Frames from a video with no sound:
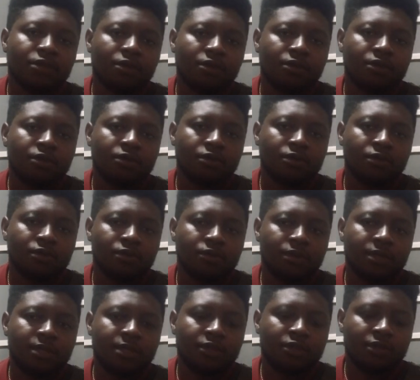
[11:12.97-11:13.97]
So this
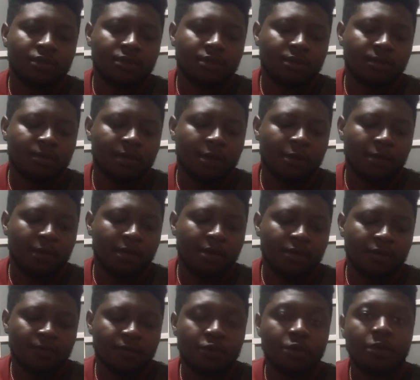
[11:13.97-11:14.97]
is just my way
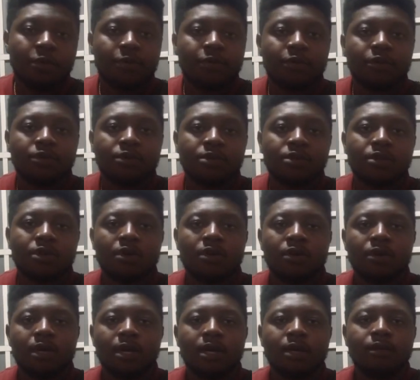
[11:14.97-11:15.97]
of going through the song
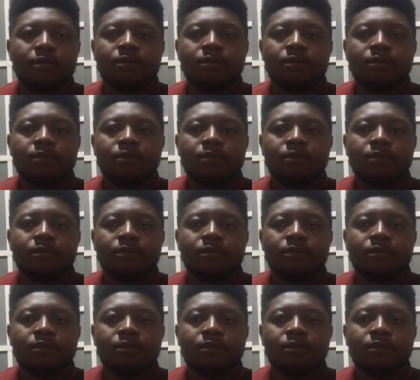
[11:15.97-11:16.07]
and